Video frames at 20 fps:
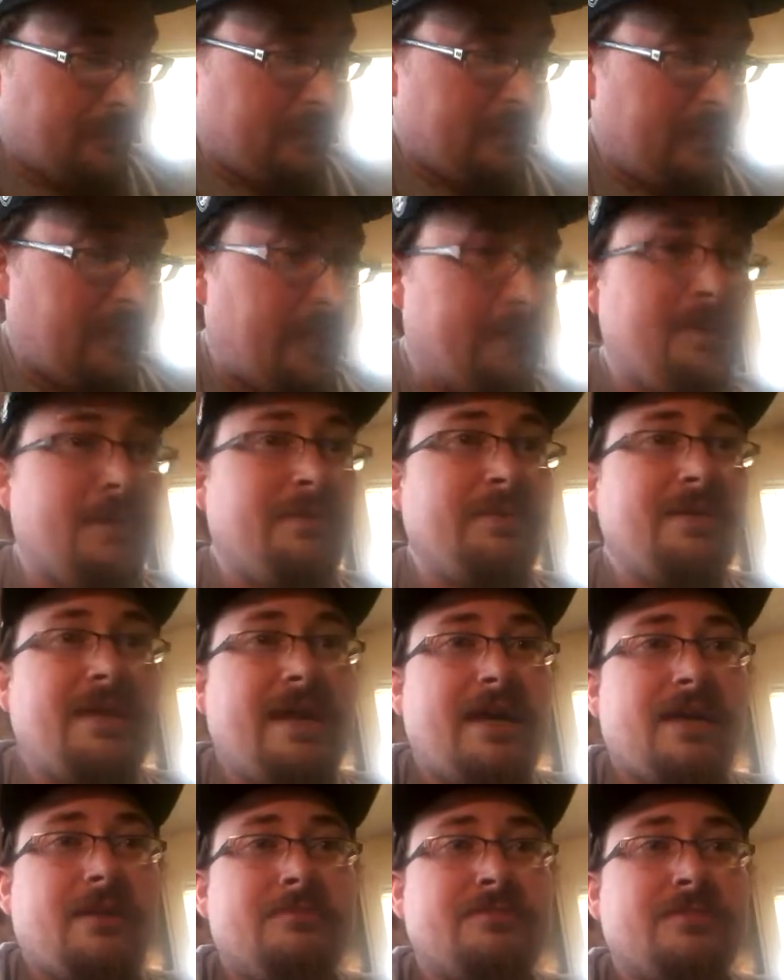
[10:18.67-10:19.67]
like maybe
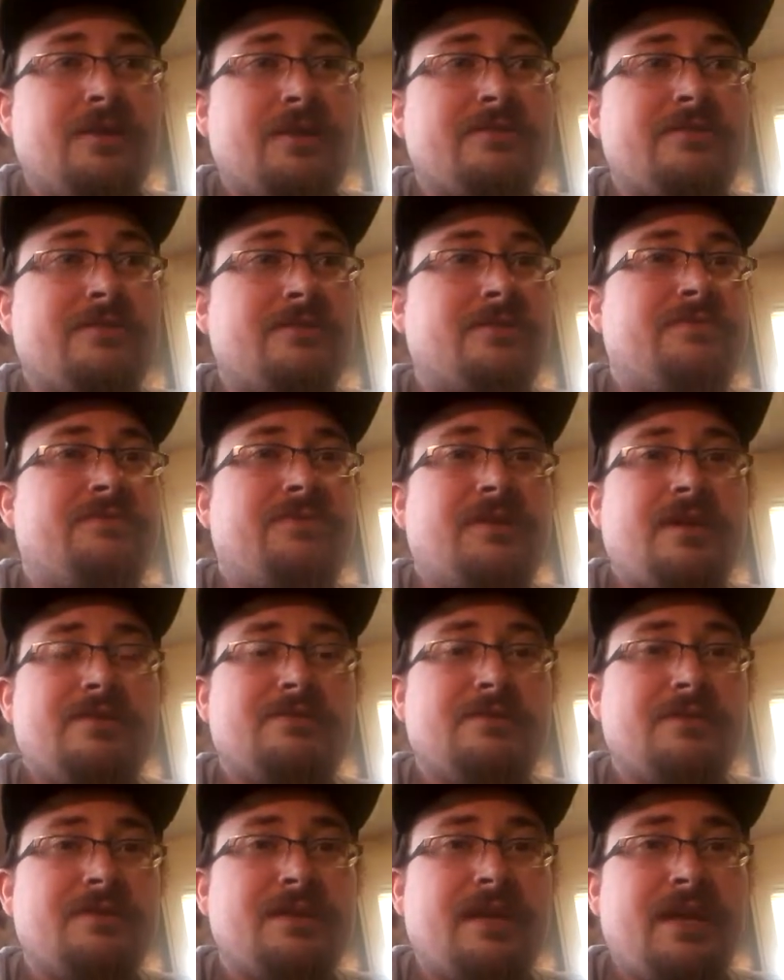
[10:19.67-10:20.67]
Adam like
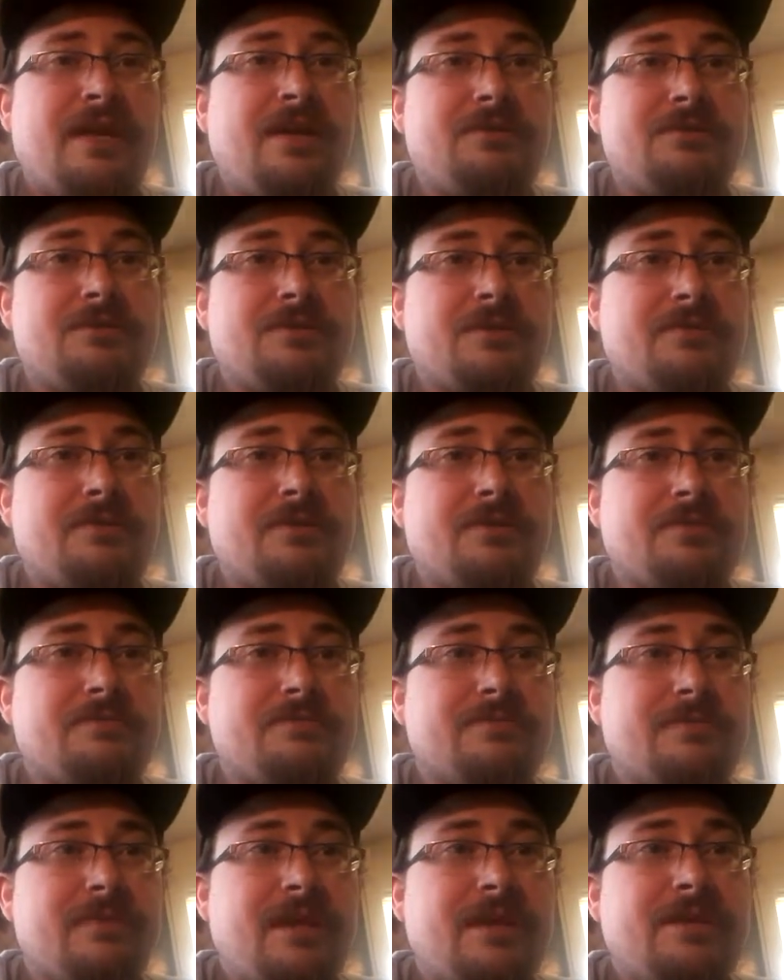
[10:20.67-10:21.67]
sacrificing Cain or
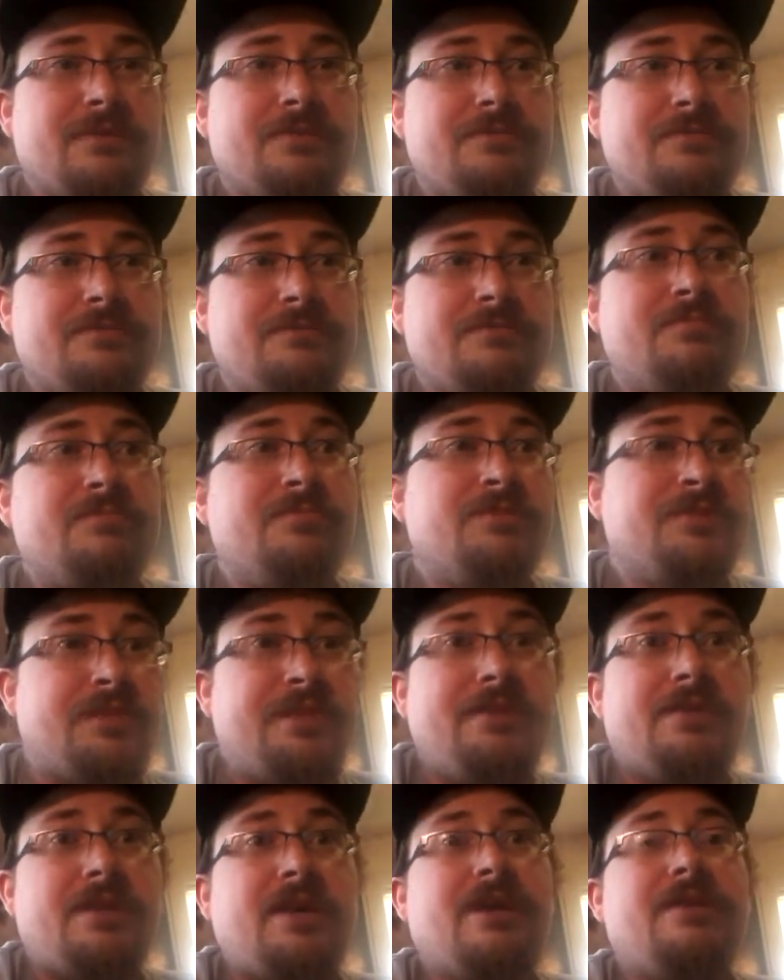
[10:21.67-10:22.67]
something, I could
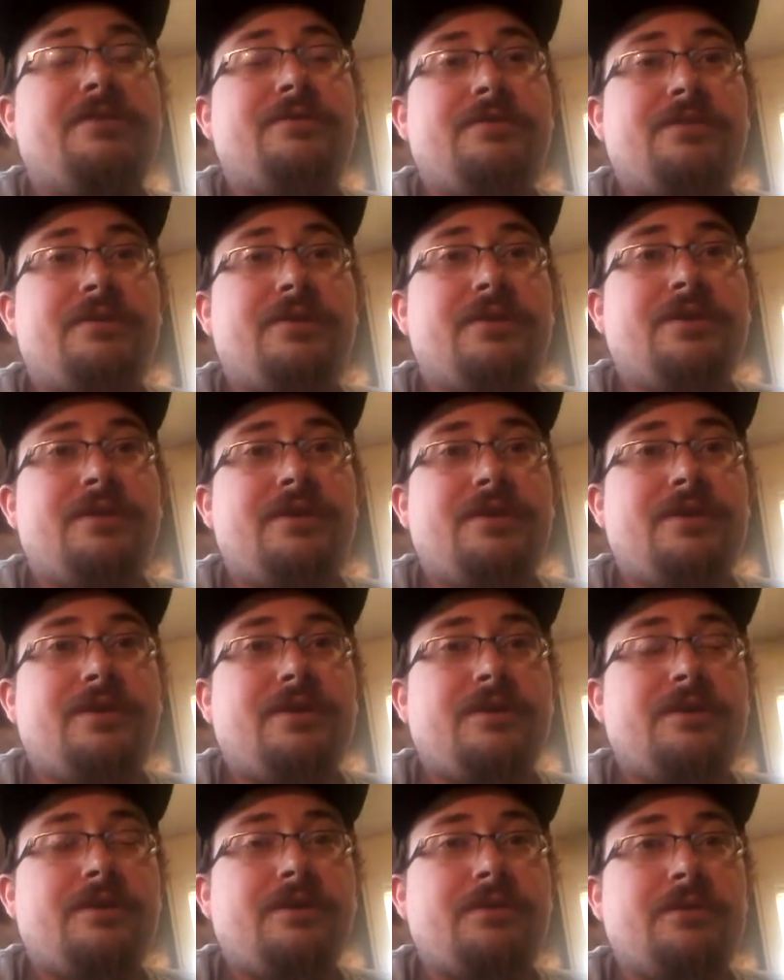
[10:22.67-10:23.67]
see that,
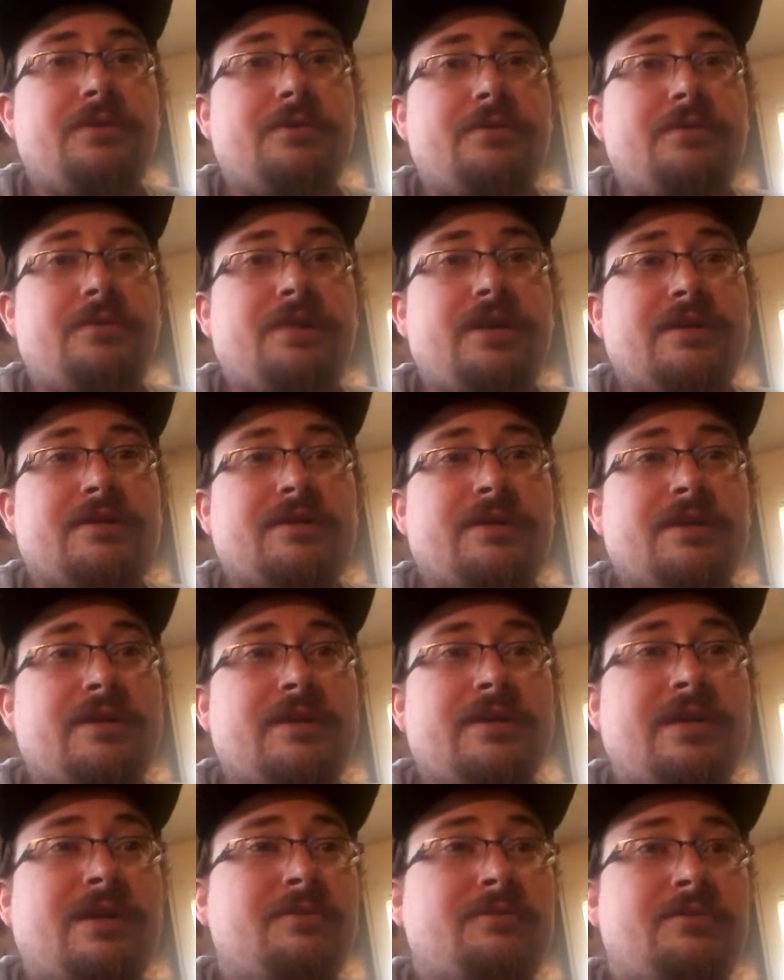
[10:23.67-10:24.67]
you know,
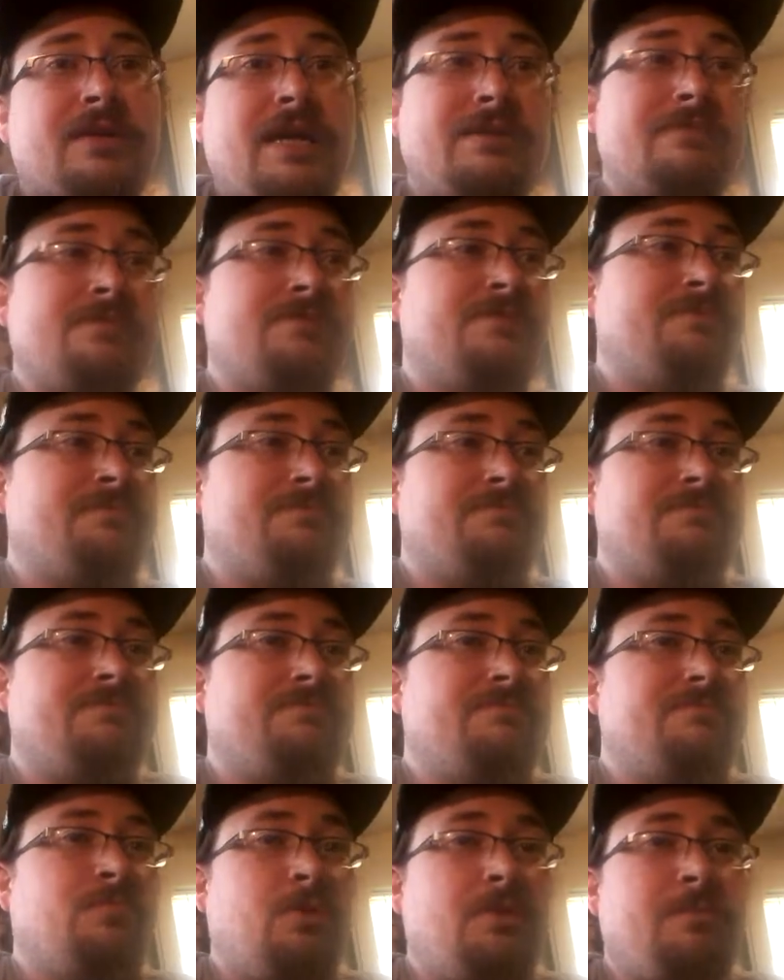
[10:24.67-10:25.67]
that
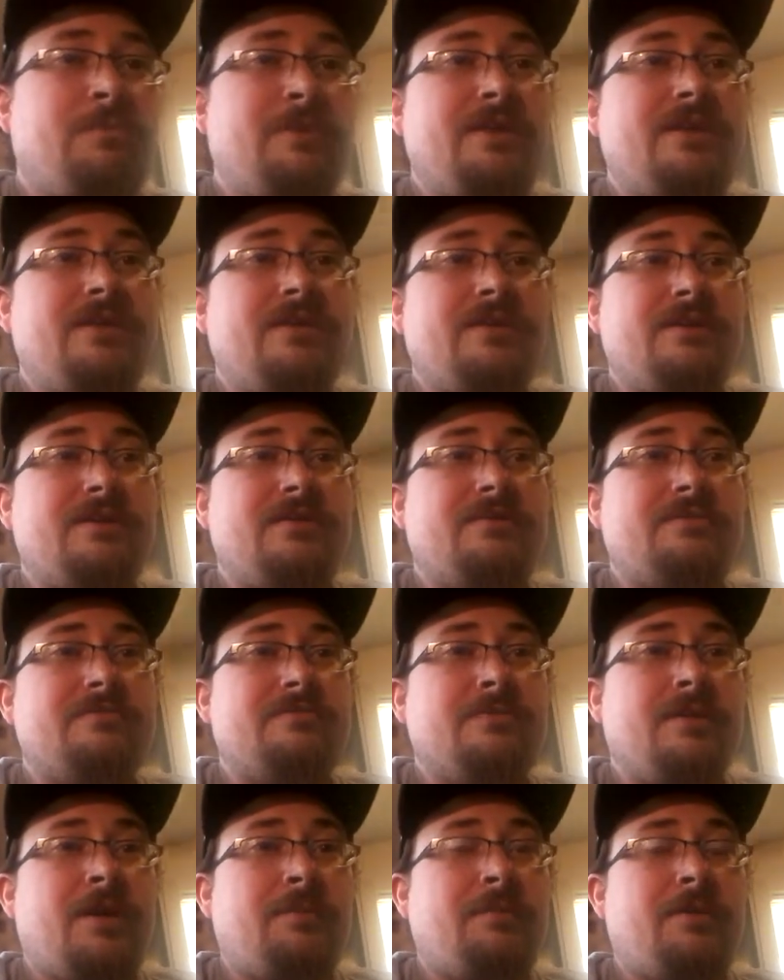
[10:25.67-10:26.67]
would be
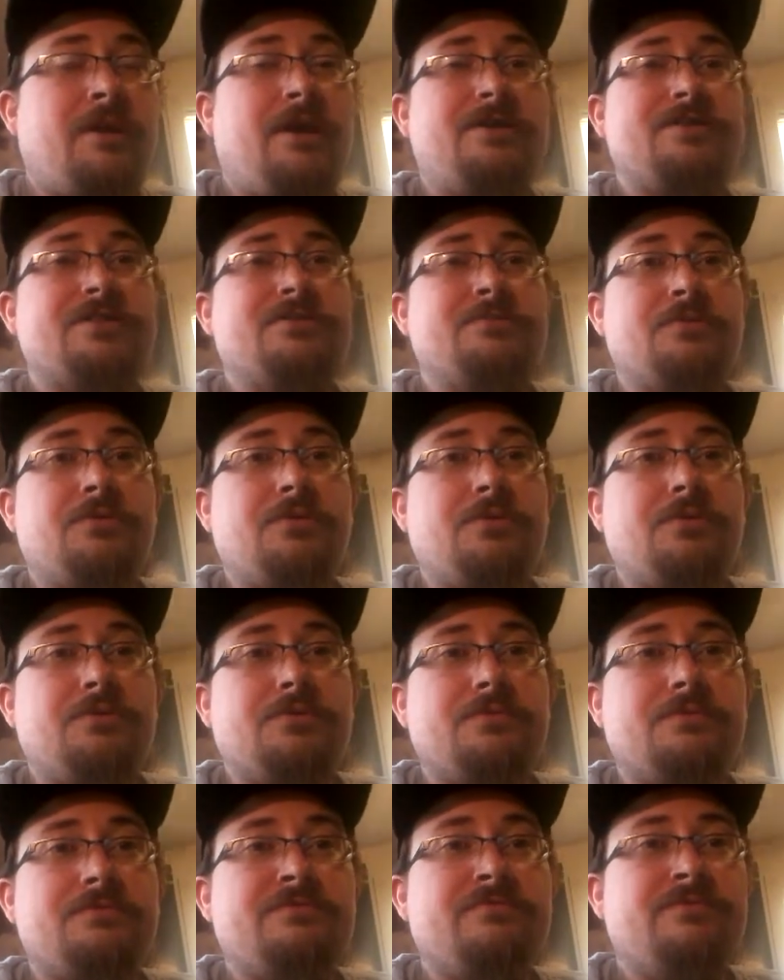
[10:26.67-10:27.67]
a
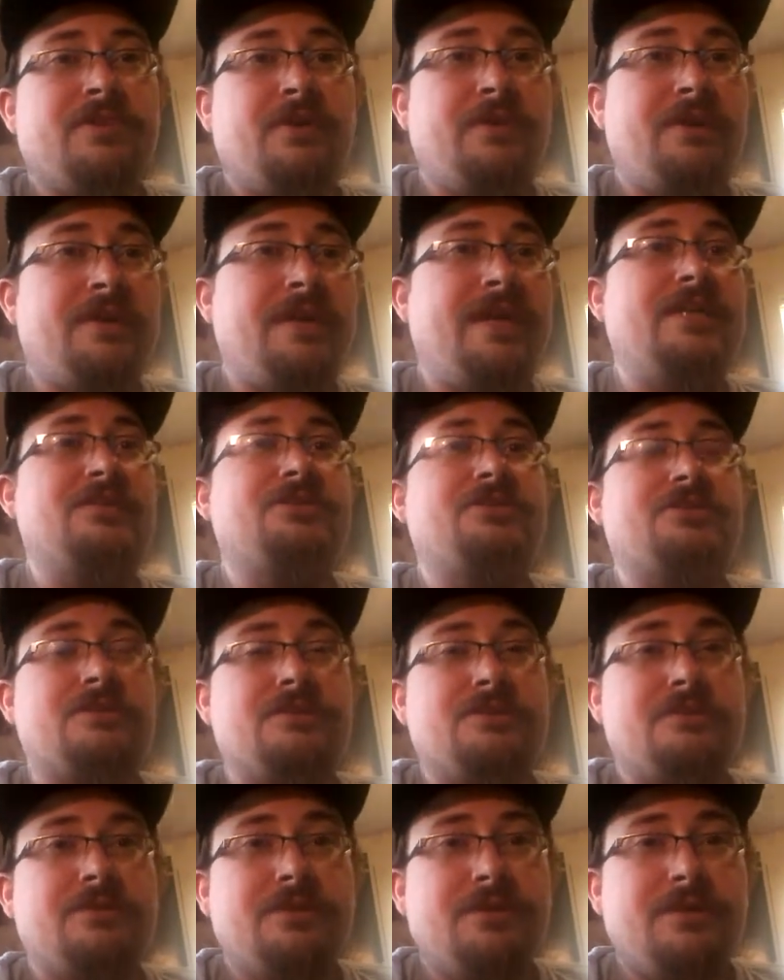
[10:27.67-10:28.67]
possible
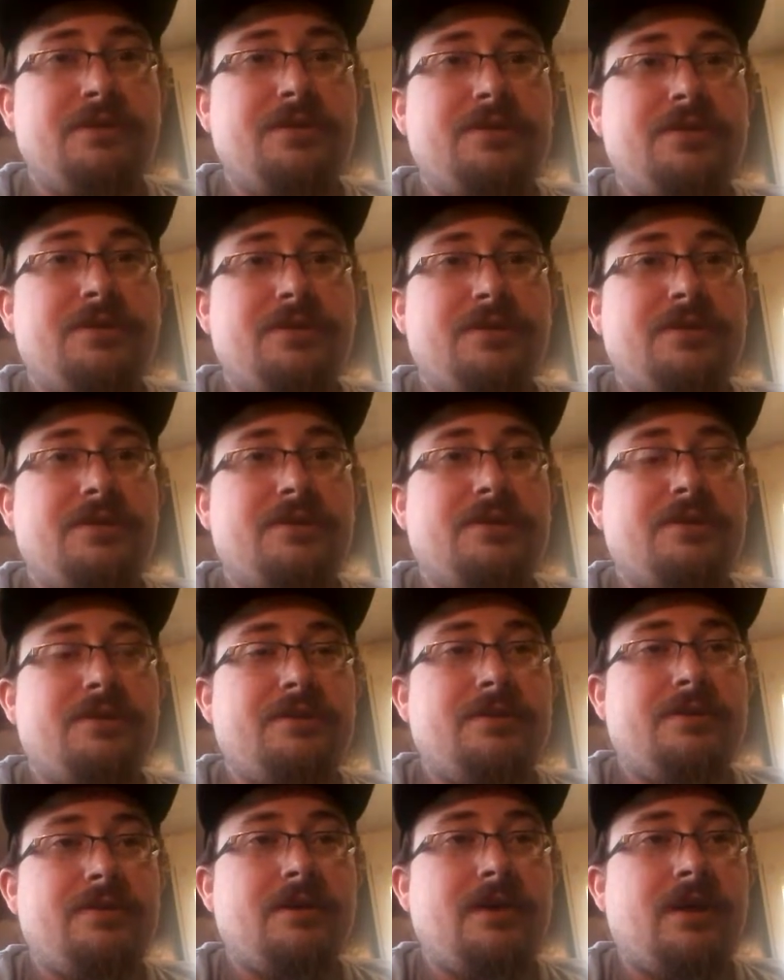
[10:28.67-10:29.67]
variation
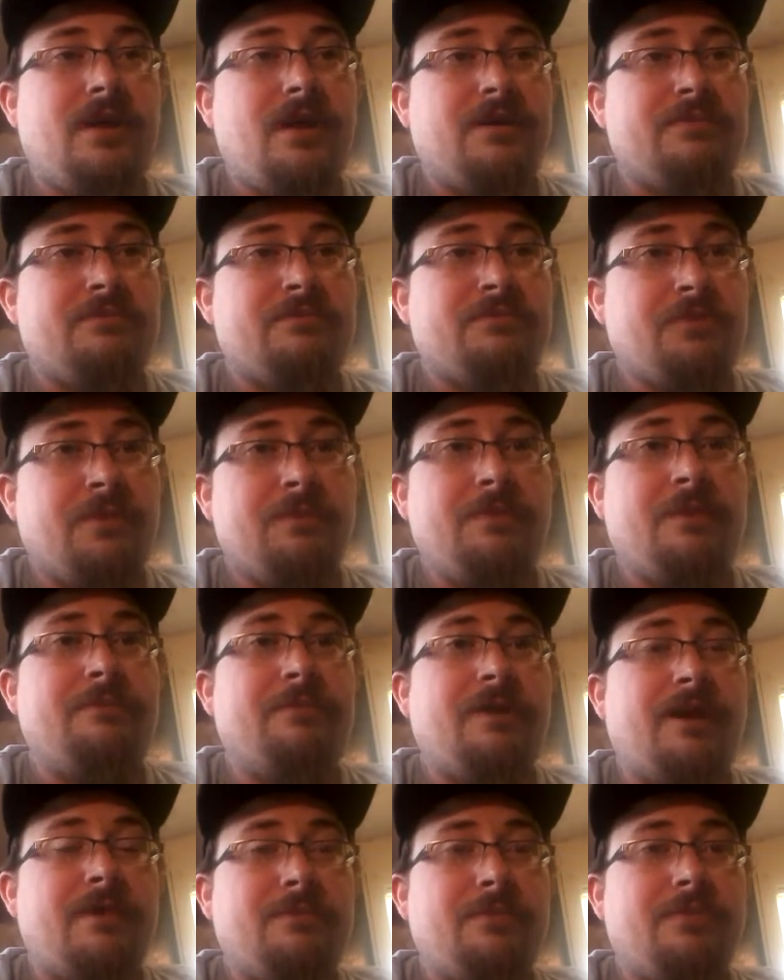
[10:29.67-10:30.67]
from the
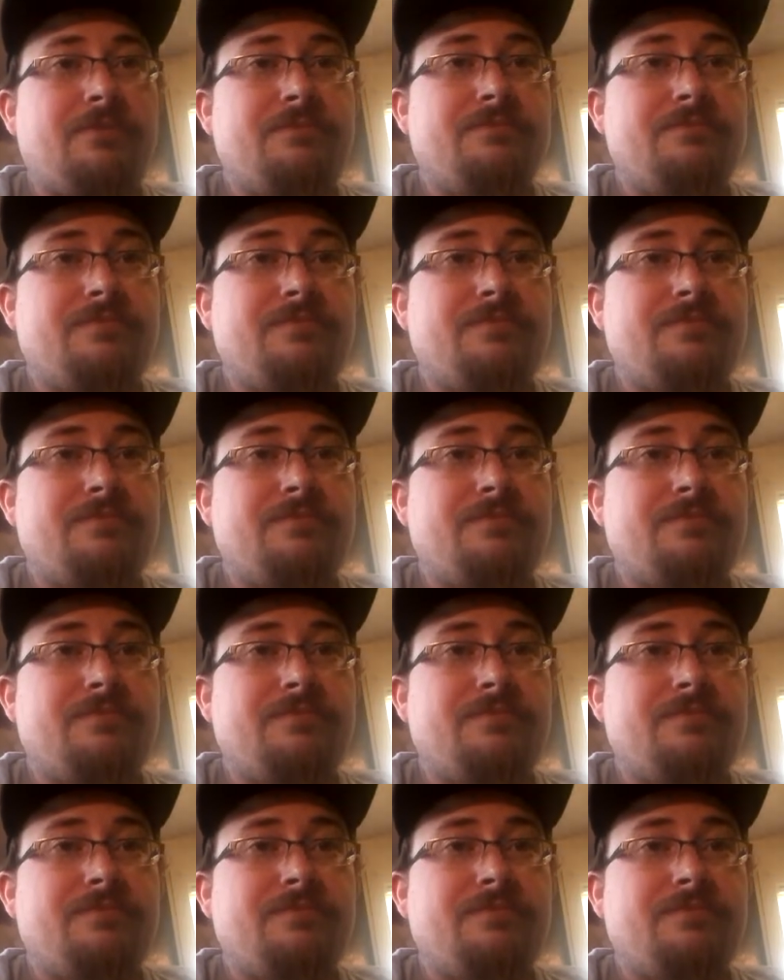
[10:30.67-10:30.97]
Bible.